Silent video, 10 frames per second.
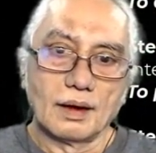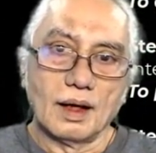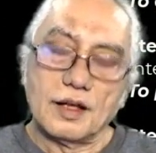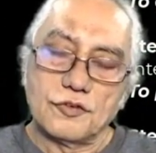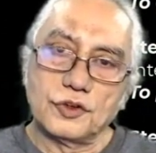
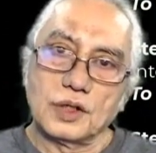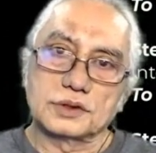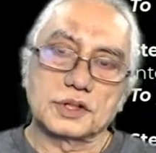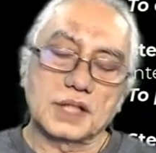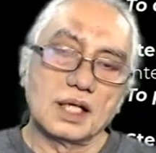If you are
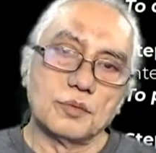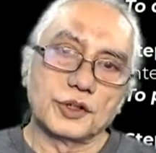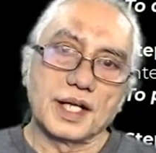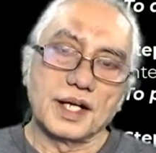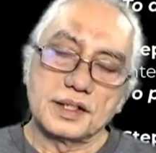talking
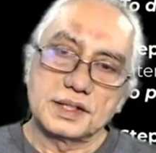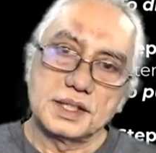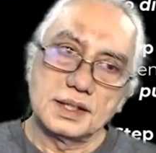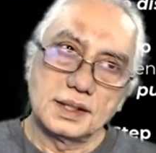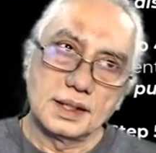about
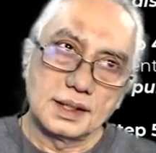energy,